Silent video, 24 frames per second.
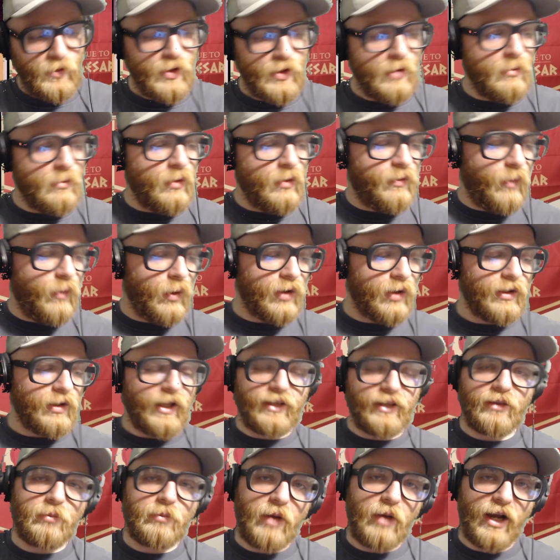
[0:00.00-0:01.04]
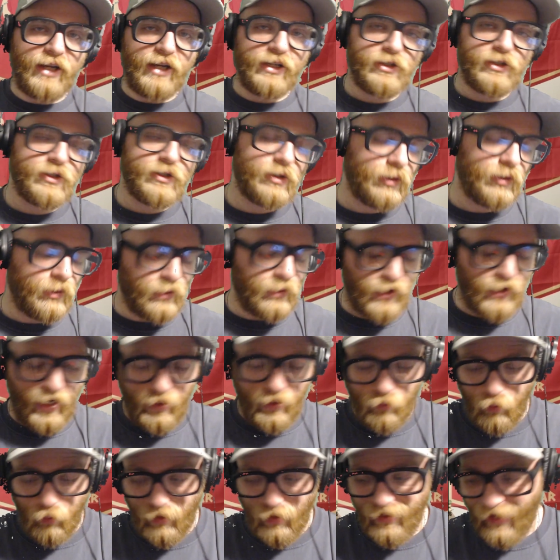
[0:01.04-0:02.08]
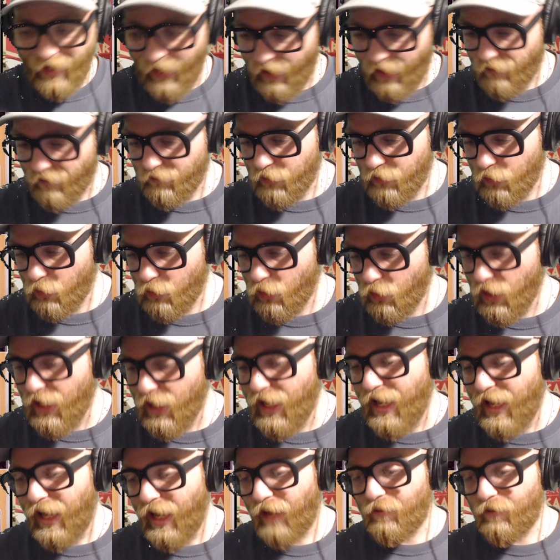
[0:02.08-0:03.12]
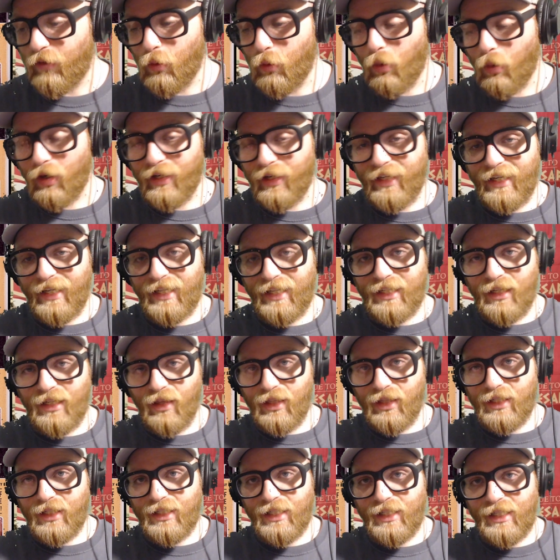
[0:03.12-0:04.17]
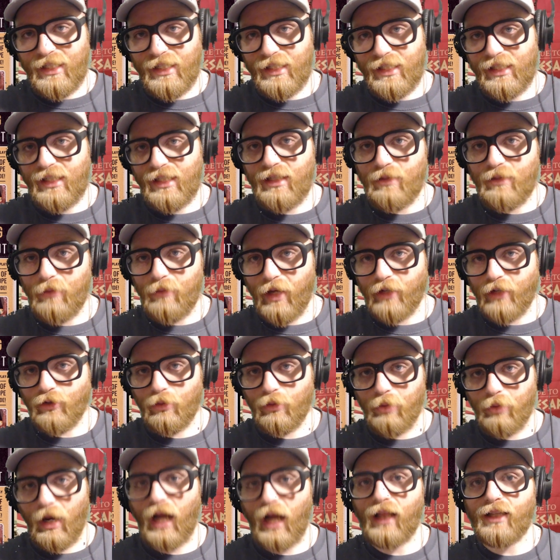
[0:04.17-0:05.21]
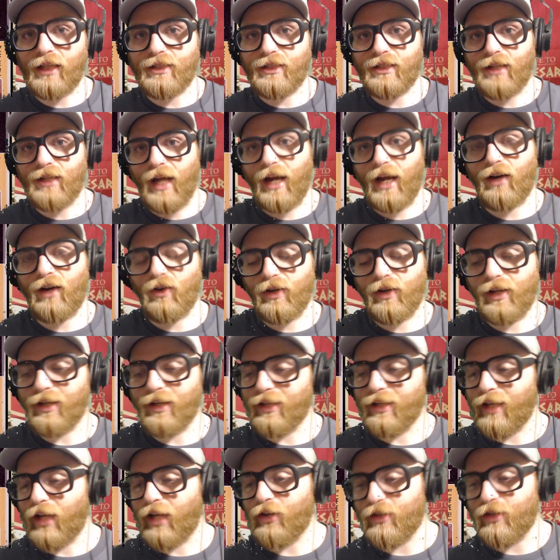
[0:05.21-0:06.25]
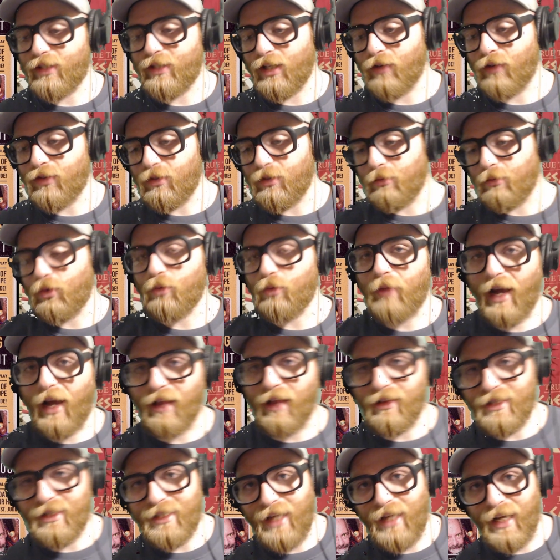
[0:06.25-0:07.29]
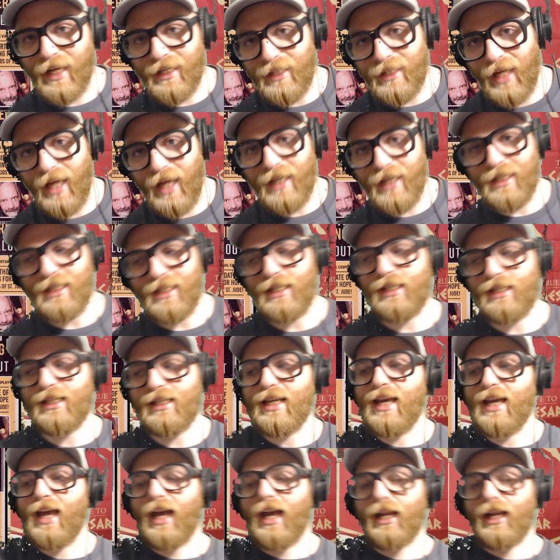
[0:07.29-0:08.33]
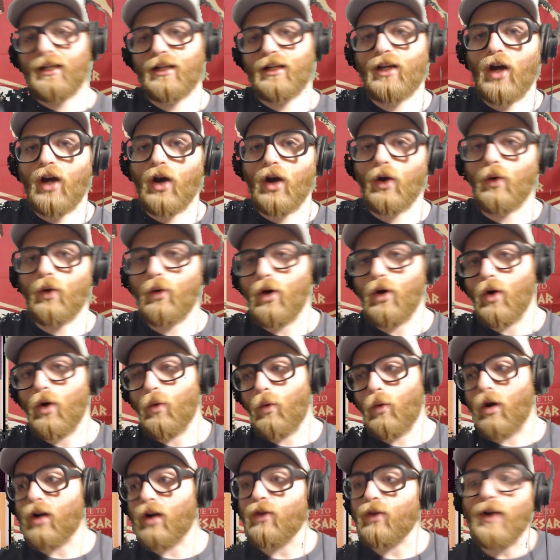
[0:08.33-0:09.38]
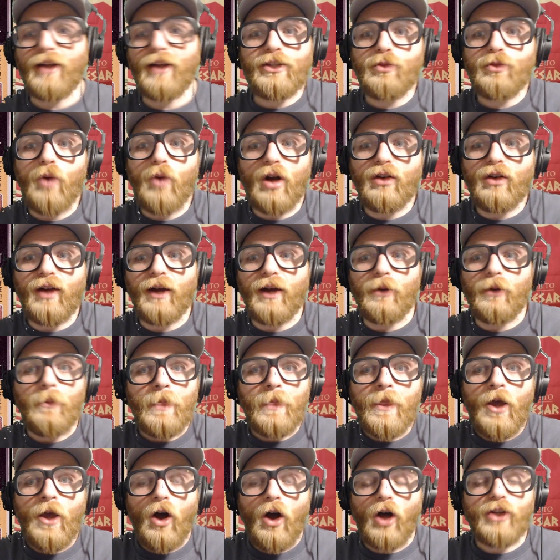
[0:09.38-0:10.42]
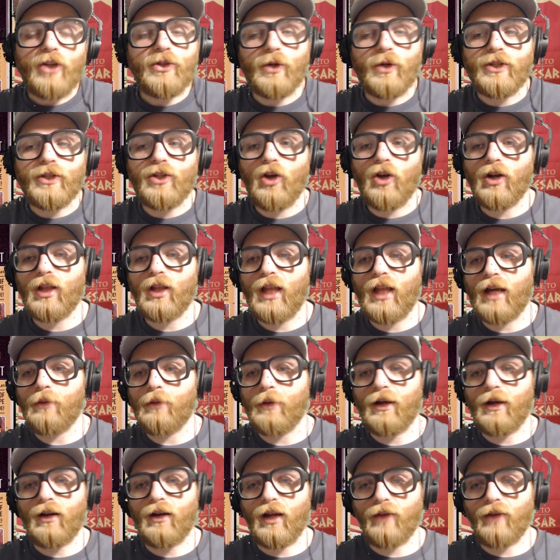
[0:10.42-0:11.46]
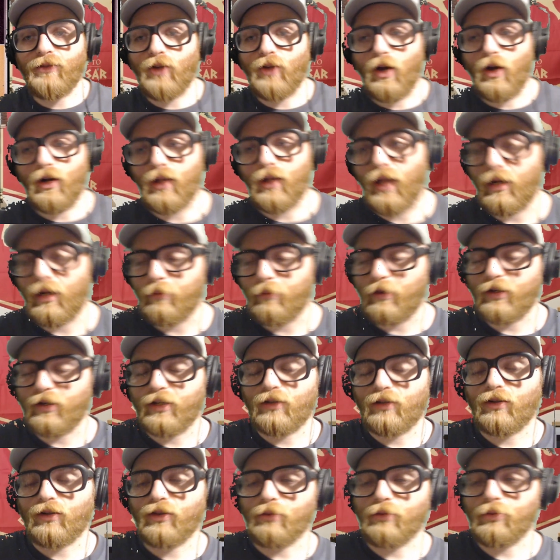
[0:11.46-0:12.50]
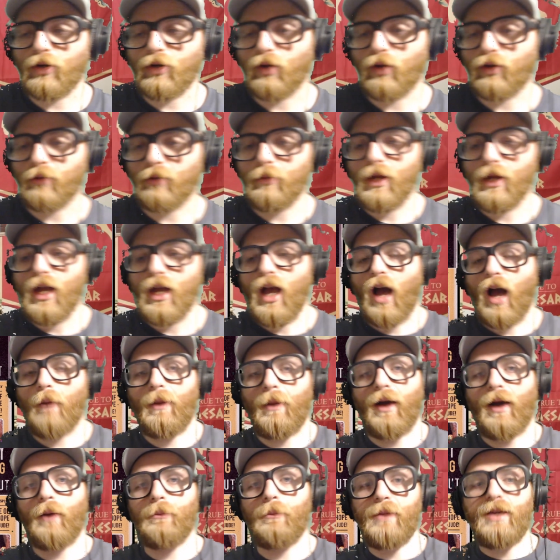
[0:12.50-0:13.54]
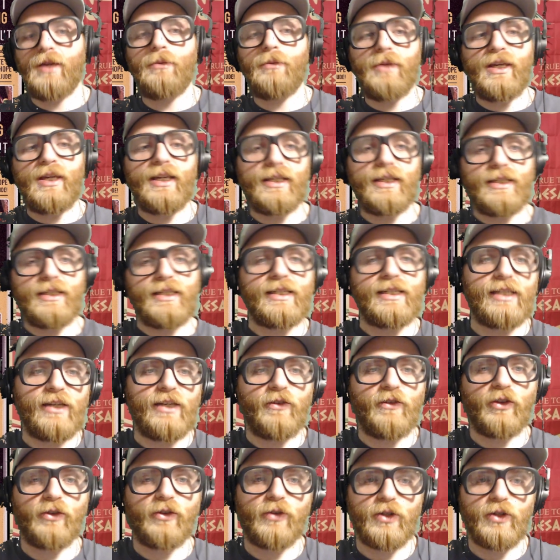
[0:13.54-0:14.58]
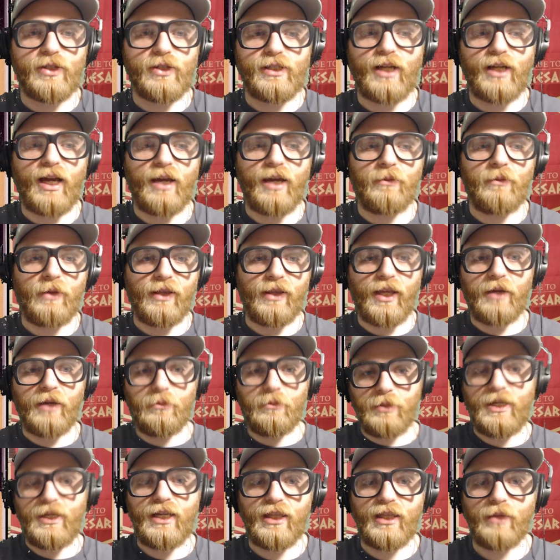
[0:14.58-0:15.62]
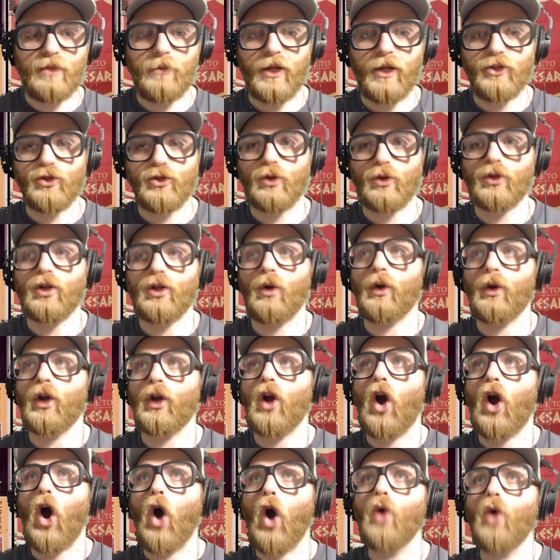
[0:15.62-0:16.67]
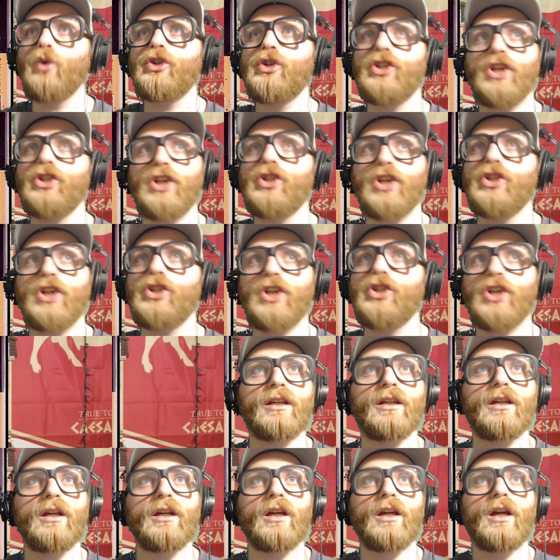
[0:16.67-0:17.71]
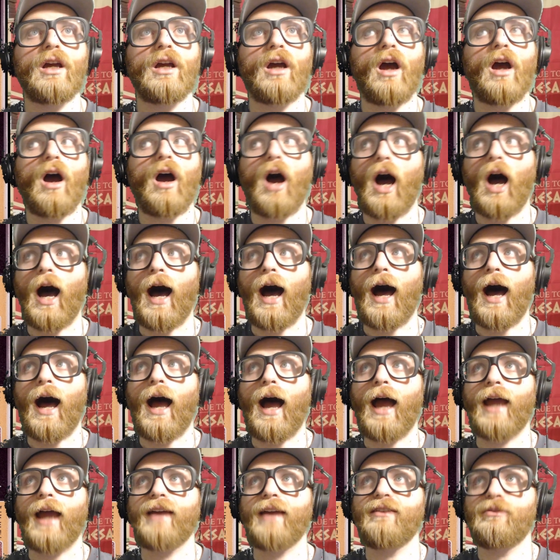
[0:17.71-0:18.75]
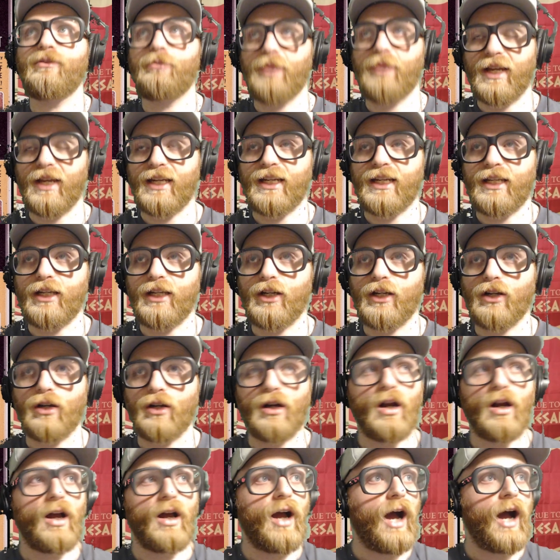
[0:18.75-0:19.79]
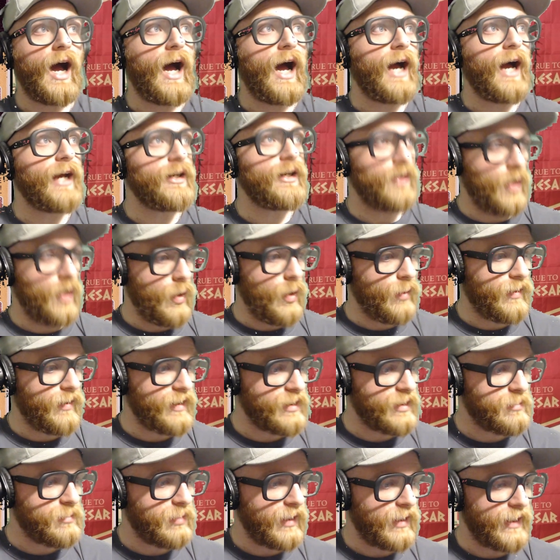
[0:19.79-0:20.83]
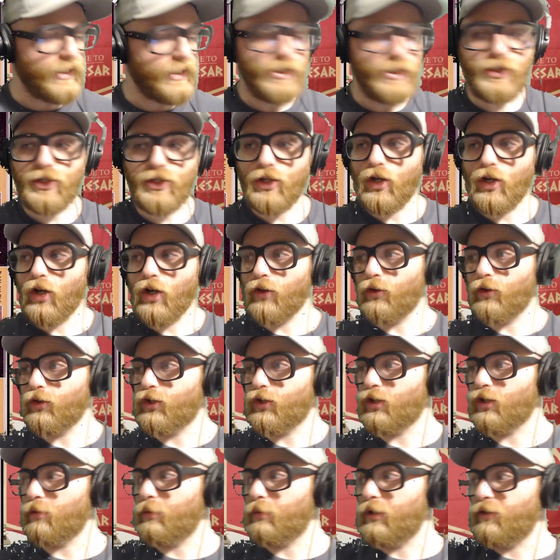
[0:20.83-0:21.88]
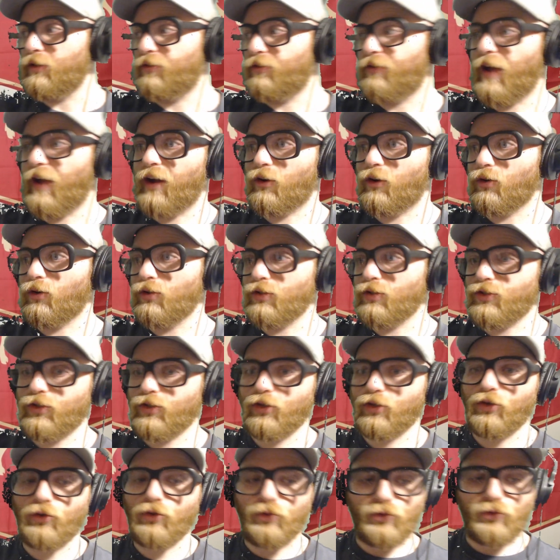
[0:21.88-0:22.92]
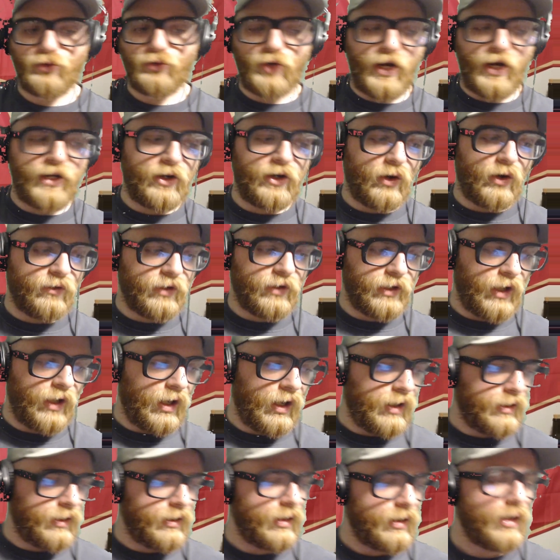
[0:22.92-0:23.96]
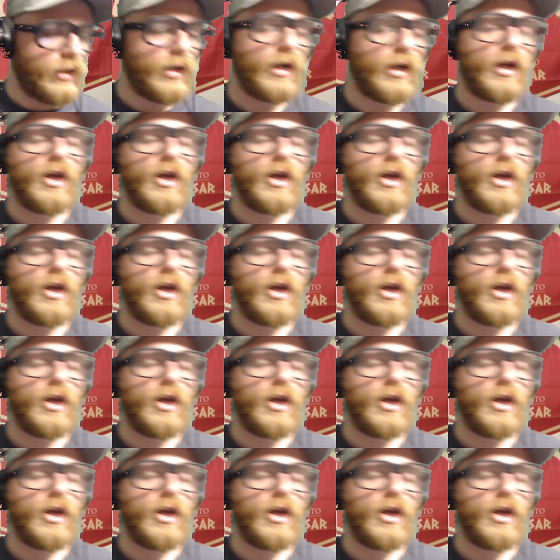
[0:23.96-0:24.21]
before like the Pioneer Saloon and what have you. If you are in the DC metropolitan area, get yourself some New Balance 990s and go. Walk around, just walk around. Also, I've talked a lot about here on the program about me being in DC for the first time and like being in the metro and going, oh I've been here. I know this place. There should be ferals right over yonder.